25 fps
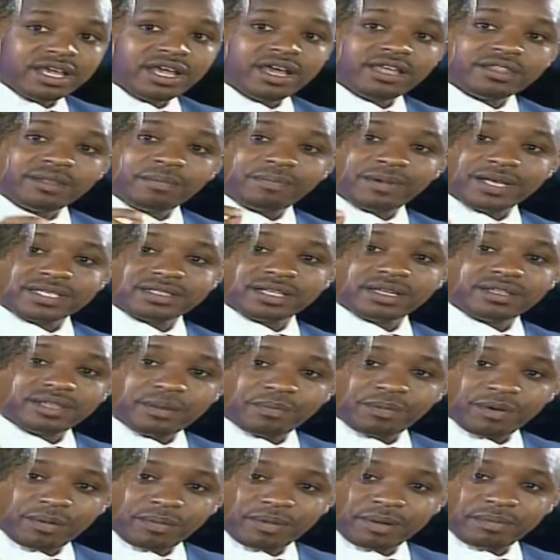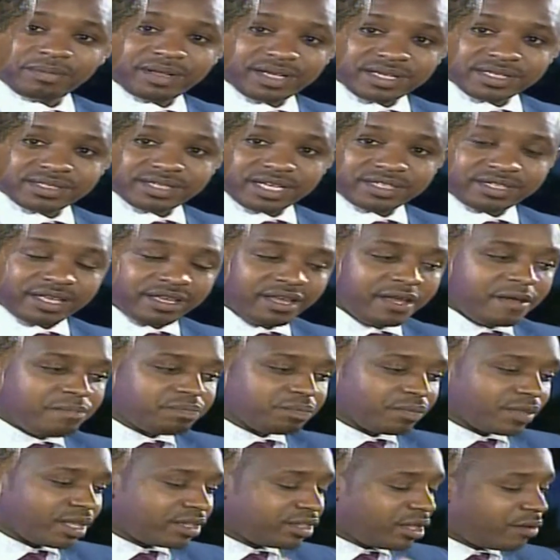The, president, the problem is that the,
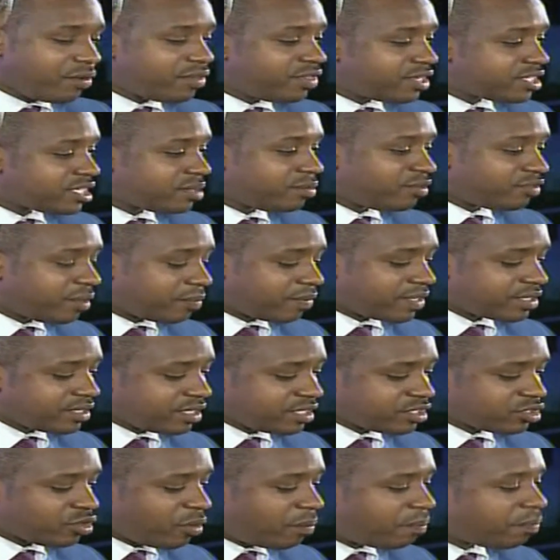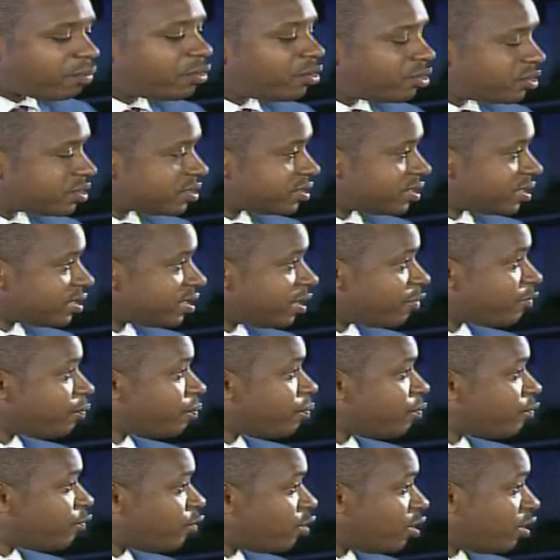the way the team of the president is composed, they're
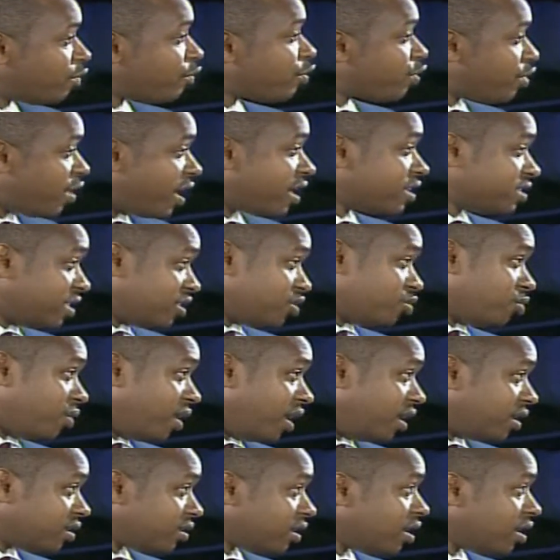full of thugs as well.